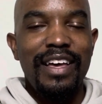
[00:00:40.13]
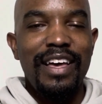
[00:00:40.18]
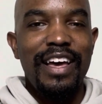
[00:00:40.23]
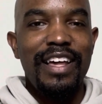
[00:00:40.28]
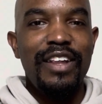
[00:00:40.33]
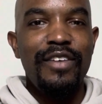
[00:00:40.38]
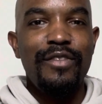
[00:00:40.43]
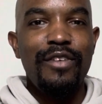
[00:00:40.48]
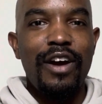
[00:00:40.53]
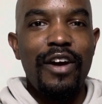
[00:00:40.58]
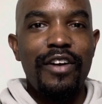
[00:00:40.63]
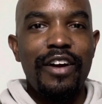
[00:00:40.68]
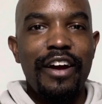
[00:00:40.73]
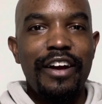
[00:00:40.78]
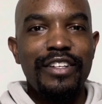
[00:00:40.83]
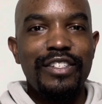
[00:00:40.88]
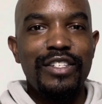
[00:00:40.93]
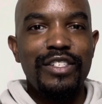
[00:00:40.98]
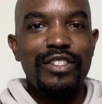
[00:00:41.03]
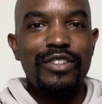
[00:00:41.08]
And if you already
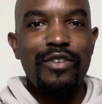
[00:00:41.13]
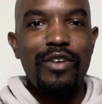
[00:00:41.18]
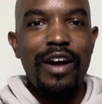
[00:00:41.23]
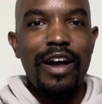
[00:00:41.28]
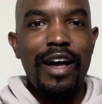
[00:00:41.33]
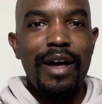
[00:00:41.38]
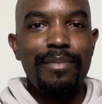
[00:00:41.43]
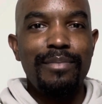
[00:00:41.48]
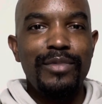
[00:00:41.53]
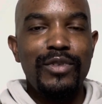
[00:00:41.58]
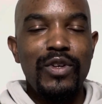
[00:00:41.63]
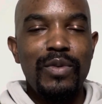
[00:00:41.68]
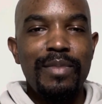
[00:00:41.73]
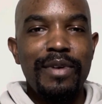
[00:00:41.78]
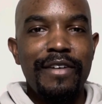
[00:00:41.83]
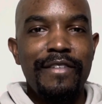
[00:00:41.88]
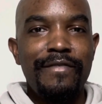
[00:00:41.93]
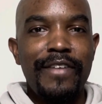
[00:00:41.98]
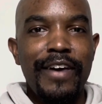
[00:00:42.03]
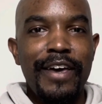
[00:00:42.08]
are subscribed, do me
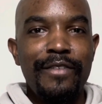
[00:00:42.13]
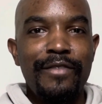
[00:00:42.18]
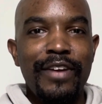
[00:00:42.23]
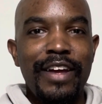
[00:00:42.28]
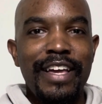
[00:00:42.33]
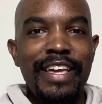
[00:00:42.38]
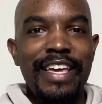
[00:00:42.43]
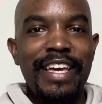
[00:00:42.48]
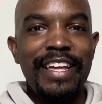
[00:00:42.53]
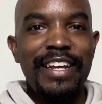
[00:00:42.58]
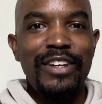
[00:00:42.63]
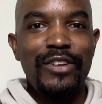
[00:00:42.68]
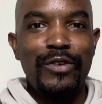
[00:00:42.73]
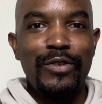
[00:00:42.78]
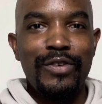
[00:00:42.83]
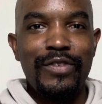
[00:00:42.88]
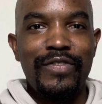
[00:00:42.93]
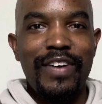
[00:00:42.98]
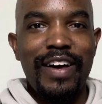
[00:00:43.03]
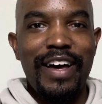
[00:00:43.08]
a favor and get
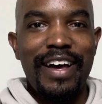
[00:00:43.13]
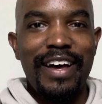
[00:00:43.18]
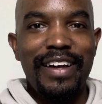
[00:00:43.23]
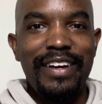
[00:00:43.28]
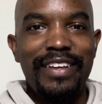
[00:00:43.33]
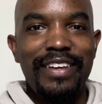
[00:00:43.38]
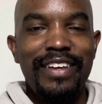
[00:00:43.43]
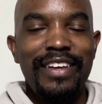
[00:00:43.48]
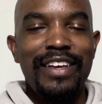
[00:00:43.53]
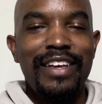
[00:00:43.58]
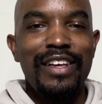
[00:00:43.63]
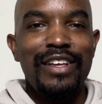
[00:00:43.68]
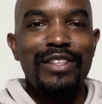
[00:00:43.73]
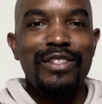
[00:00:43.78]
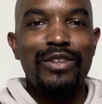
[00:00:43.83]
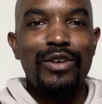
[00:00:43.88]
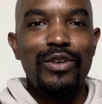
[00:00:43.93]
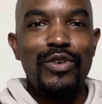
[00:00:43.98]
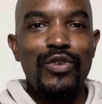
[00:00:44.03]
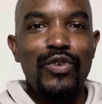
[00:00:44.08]
notified,
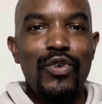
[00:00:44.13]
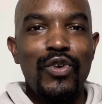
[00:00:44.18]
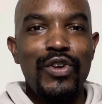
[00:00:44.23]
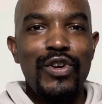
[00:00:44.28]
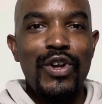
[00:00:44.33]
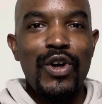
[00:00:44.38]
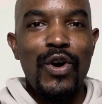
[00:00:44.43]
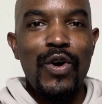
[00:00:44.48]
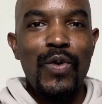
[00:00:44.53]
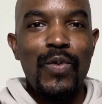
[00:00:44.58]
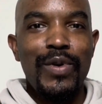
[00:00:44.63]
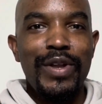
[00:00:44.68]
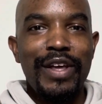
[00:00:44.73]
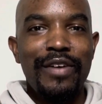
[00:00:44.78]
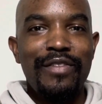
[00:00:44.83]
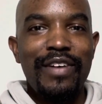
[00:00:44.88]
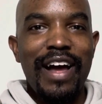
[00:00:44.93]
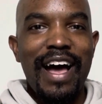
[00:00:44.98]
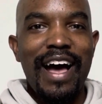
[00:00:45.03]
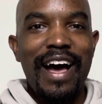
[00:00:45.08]
so you'll know
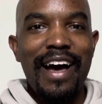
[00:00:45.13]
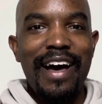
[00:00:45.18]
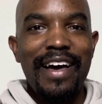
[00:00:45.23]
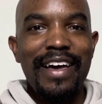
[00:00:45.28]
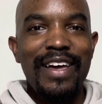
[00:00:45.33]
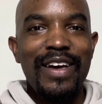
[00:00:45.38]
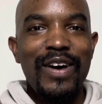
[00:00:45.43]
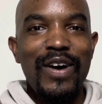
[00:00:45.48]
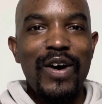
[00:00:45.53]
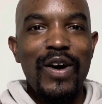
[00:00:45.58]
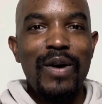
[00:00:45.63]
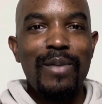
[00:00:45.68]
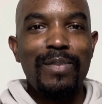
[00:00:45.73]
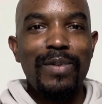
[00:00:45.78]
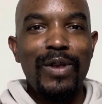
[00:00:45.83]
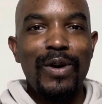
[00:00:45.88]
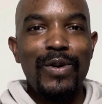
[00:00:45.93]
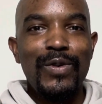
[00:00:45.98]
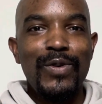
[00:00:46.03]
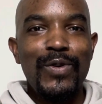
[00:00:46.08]
whenever I
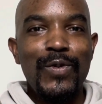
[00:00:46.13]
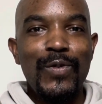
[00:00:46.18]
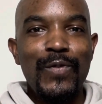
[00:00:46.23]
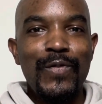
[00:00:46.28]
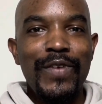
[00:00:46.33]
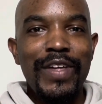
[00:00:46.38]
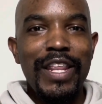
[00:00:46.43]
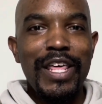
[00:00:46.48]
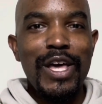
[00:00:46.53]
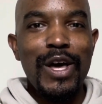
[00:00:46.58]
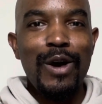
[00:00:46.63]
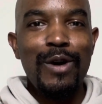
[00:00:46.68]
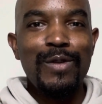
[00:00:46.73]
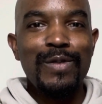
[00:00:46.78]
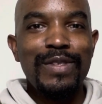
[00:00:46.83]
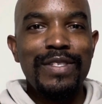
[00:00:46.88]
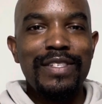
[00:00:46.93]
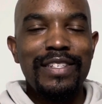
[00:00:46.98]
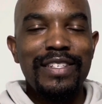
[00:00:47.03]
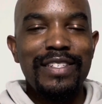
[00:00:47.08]
upload new
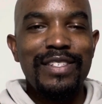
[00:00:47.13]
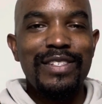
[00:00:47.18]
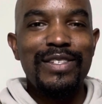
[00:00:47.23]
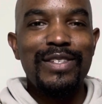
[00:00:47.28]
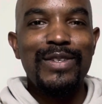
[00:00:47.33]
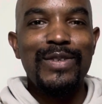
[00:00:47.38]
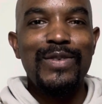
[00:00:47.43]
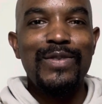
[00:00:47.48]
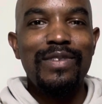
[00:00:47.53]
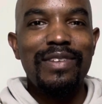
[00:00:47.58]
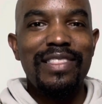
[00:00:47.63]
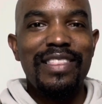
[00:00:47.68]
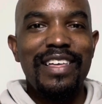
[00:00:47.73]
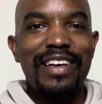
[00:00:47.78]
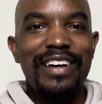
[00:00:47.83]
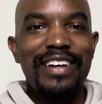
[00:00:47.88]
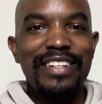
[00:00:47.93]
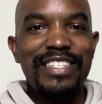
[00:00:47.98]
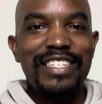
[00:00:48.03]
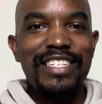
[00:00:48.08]
videos to
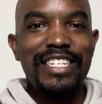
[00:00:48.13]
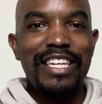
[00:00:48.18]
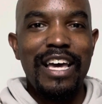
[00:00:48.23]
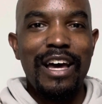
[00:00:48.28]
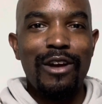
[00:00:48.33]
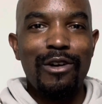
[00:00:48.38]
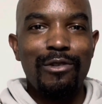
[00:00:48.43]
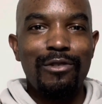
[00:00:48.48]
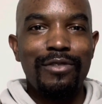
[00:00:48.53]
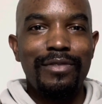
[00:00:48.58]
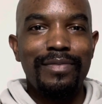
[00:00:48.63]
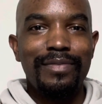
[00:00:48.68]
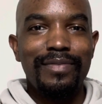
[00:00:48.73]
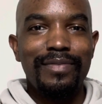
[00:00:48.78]
the channel.